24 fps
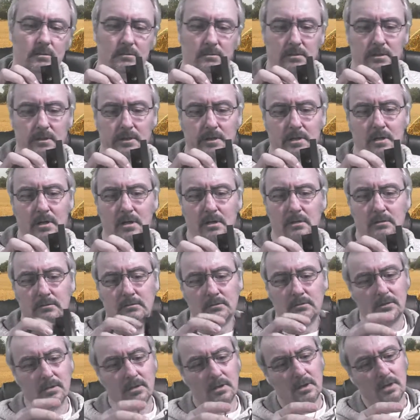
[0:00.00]
Oh,
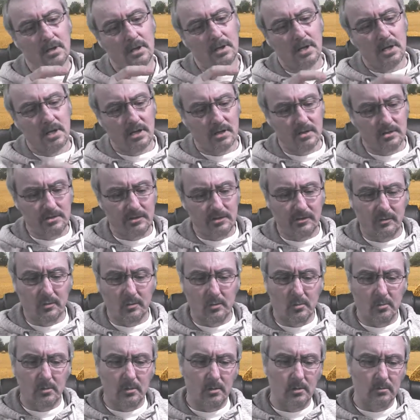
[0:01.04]
and I just thought,
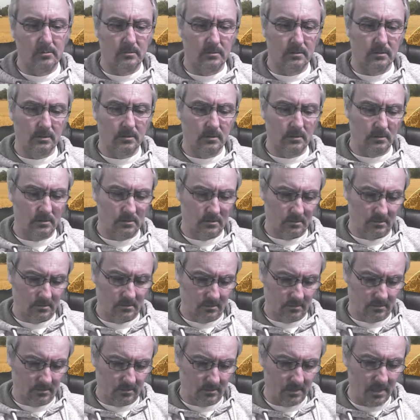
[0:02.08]
well,
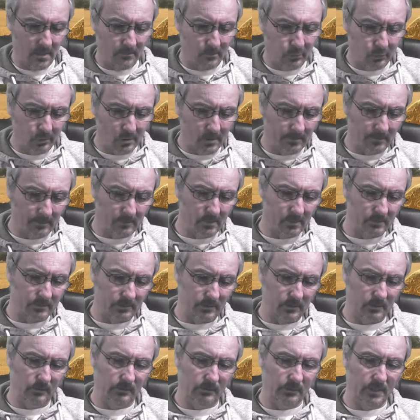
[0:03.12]
I probably won't
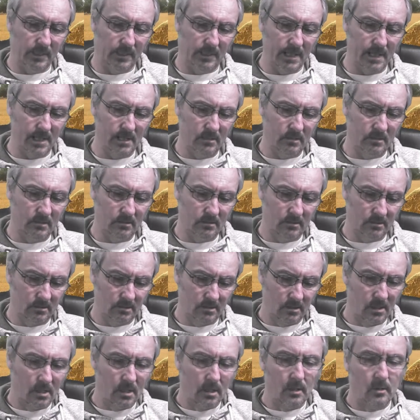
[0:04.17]
use it again.
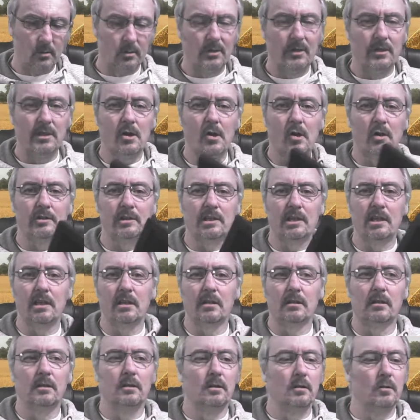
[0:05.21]
The idea
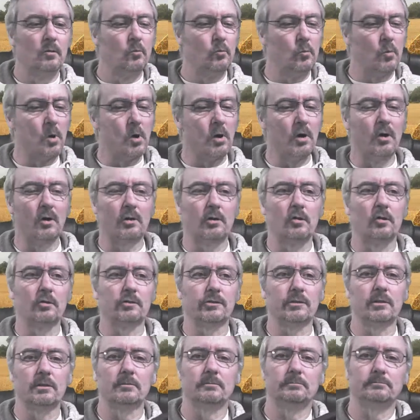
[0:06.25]
why I got
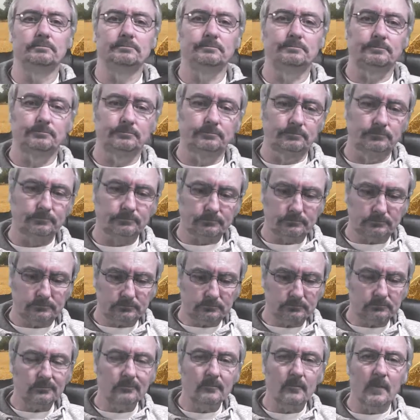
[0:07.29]
it
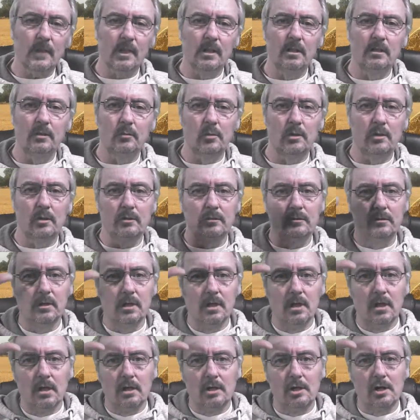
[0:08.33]
is when I
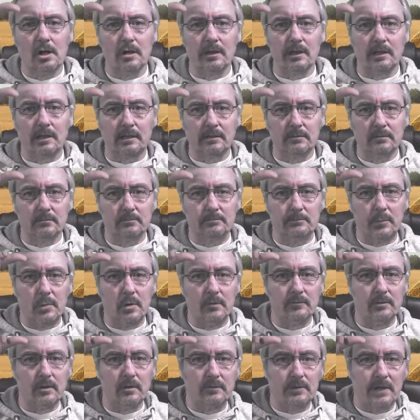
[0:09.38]
got the
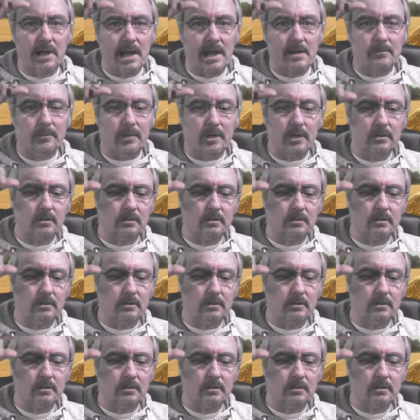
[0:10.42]
Boblov camera,